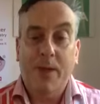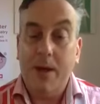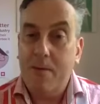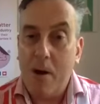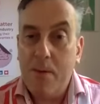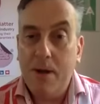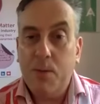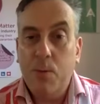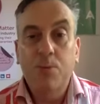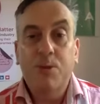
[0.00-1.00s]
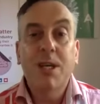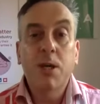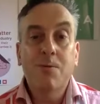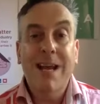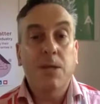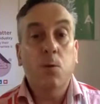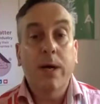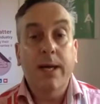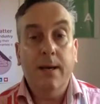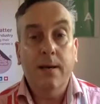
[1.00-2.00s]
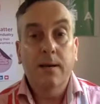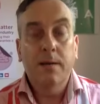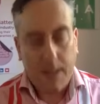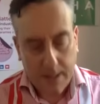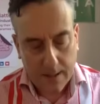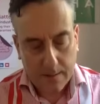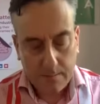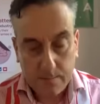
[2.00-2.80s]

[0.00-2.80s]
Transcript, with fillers: thank you very much. We'll see you next week. Take care.